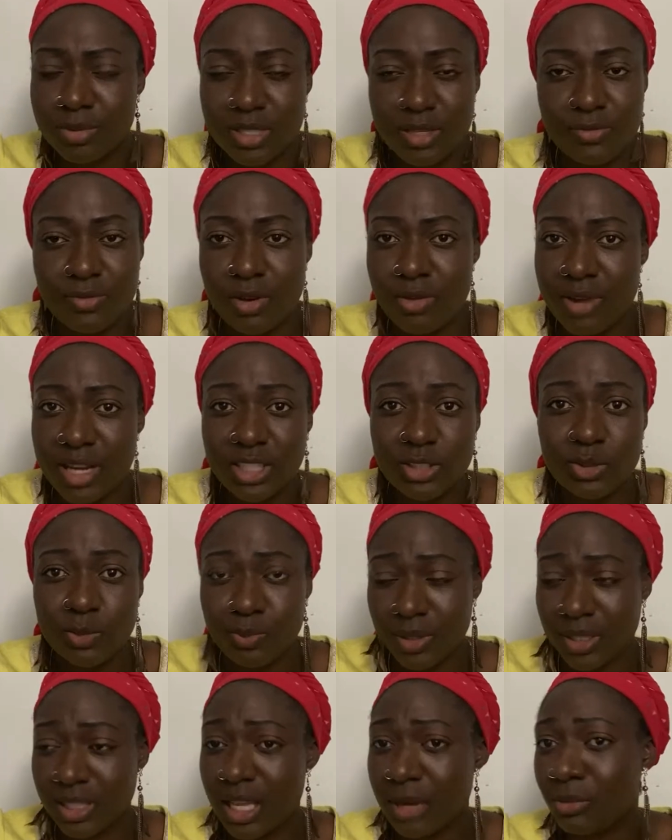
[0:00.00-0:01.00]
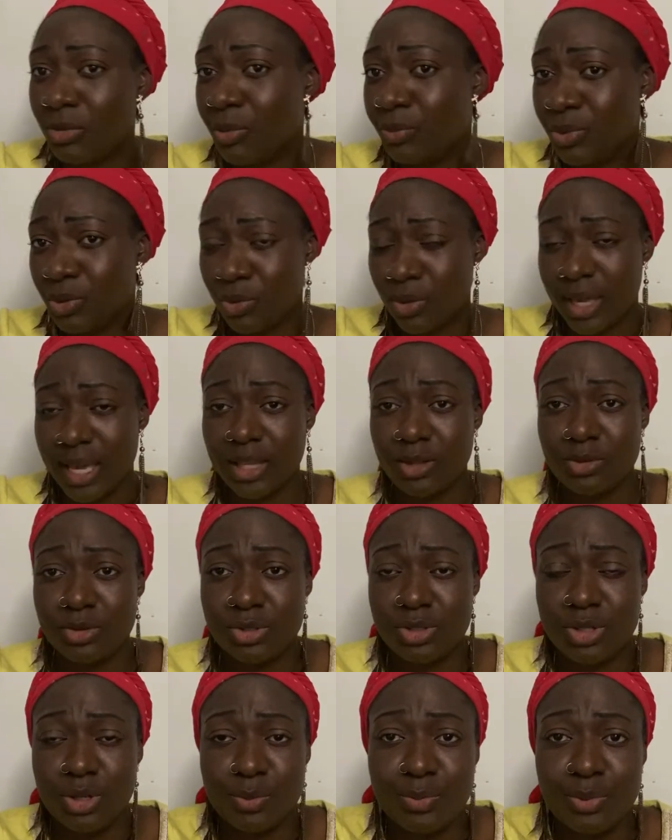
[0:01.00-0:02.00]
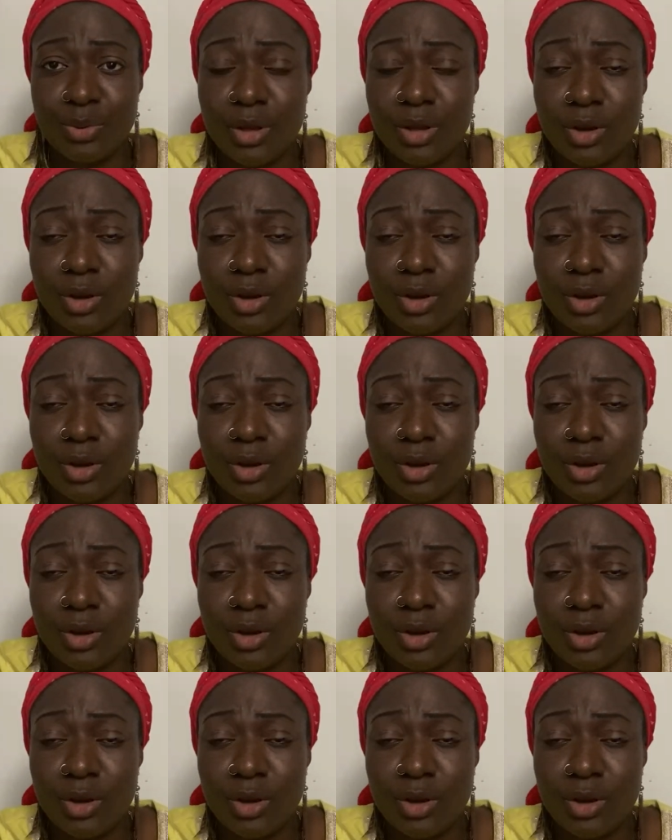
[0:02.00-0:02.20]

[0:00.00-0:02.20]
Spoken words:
If you're ready to pick them up, you get those jobs.